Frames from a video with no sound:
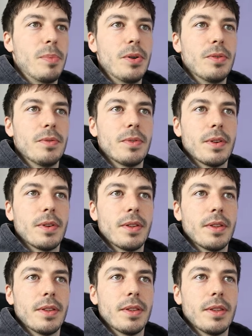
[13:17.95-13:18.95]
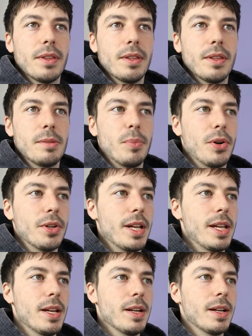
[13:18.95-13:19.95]
above this
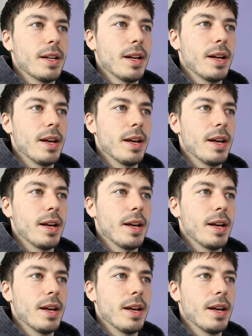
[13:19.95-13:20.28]
point here.